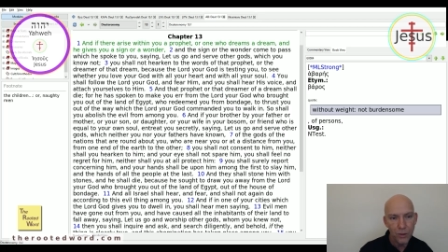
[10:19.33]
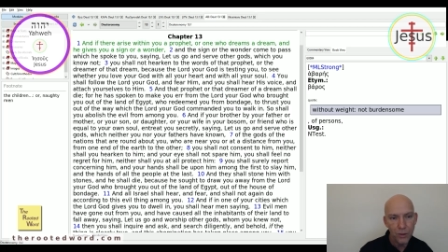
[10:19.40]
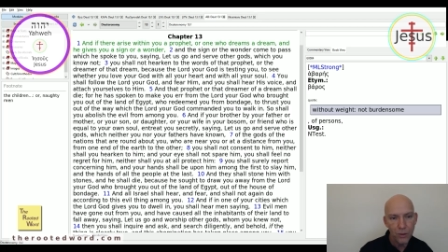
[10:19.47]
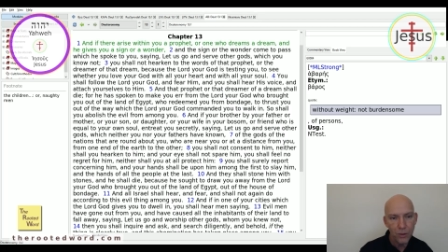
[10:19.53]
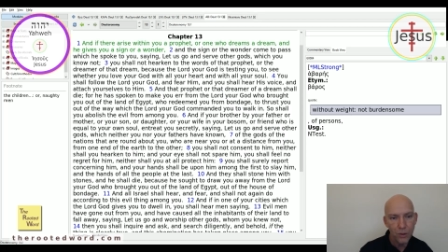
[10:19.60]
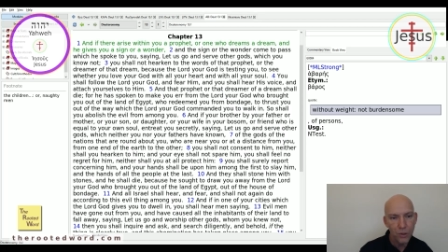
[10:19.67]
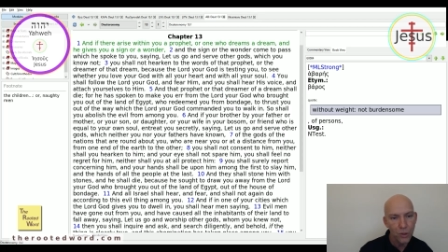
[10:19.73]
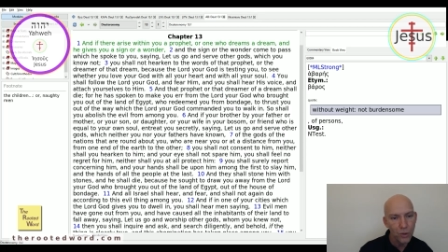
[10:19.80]

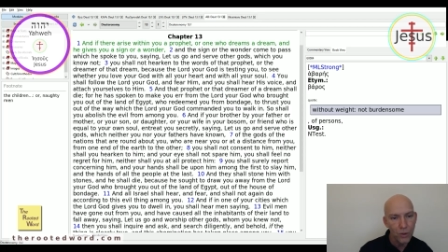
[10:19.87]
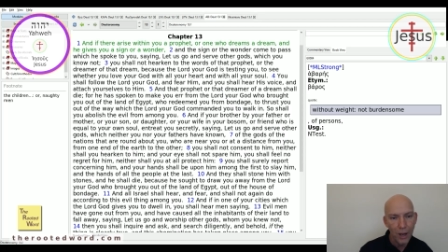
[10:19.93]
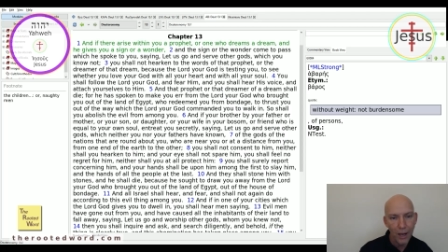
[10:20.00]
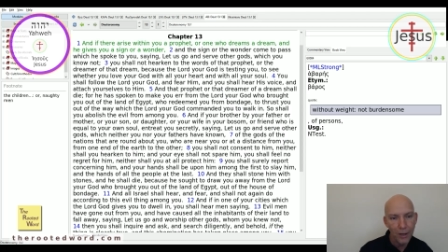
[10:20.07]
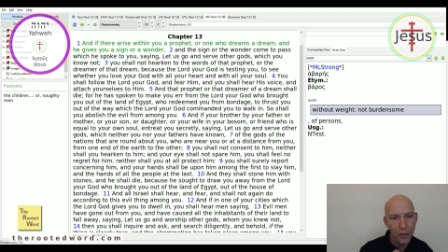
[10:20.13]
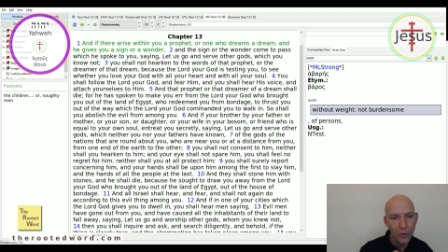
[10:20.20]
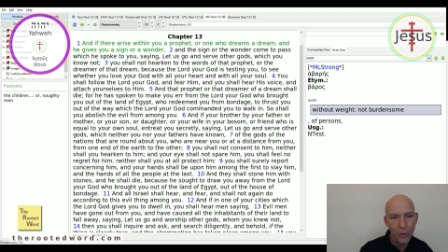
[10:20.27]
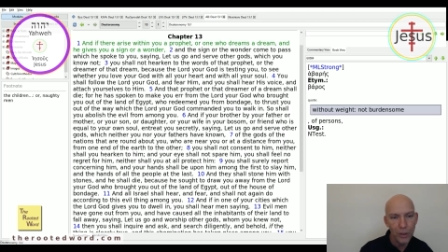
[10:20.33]
Do not
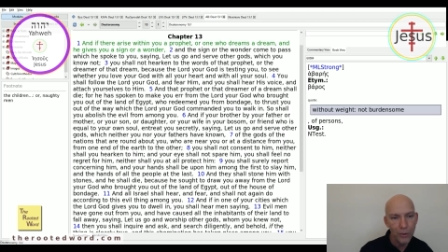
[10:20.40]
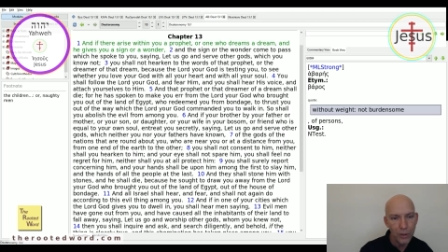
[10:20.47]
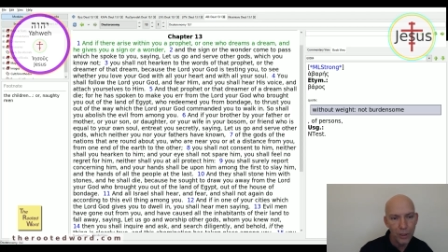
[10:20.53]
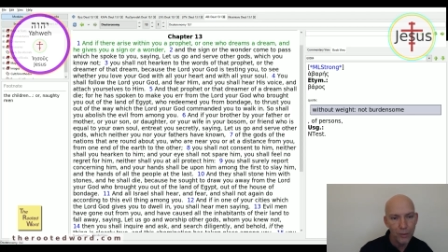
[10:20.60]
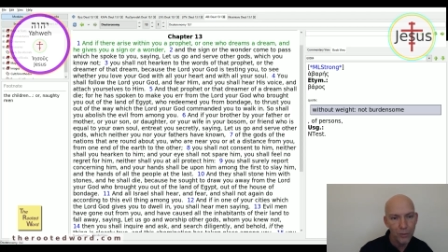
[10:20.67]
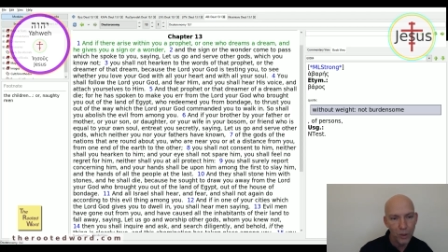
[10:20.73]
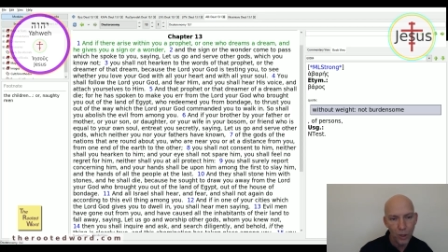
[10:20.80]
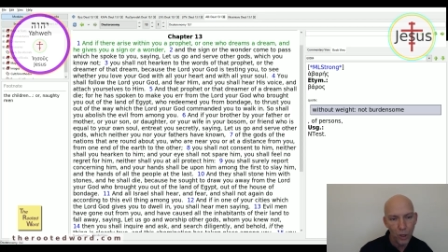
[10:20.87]
agree with
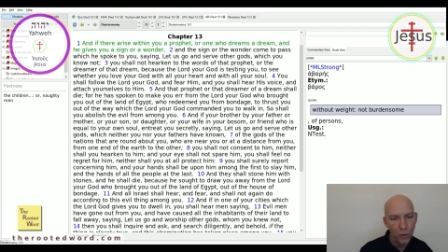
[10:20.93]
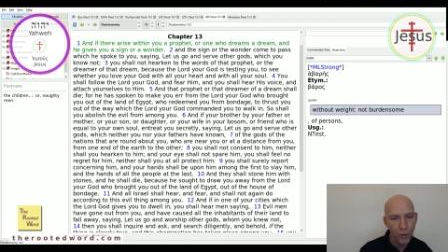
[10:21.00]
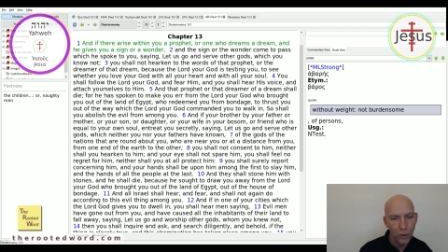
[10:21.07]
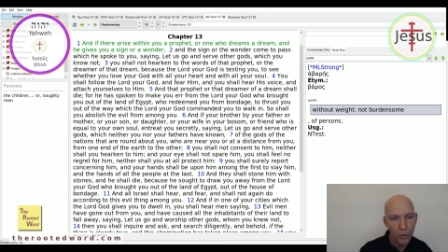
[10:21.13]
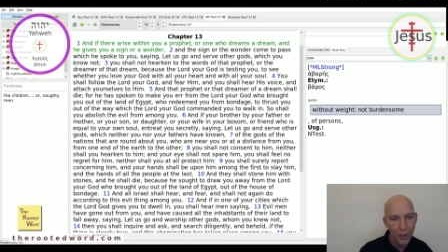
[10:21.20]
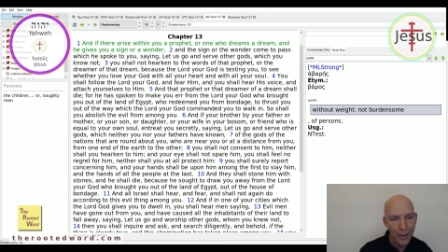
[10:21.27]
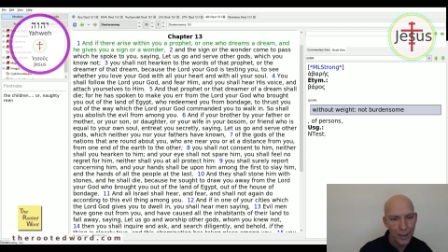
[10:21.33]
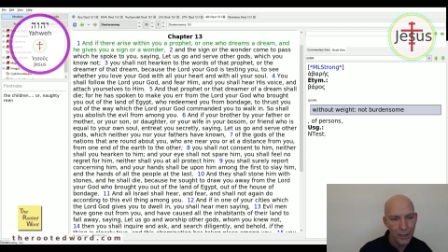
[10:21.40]
him to go do
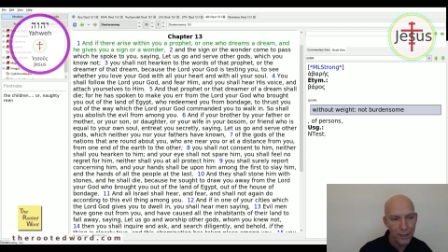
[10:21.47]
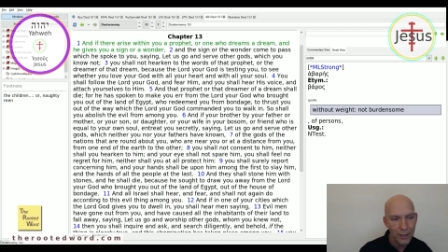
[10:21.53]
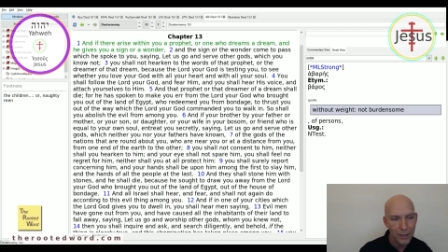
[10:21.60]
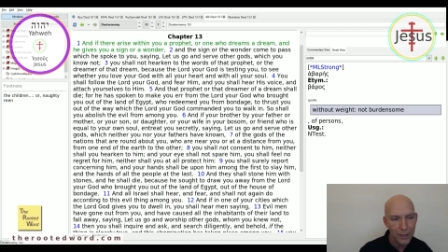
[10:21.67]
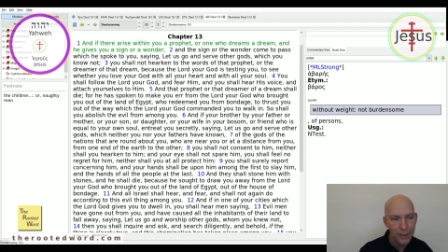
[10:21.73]
that.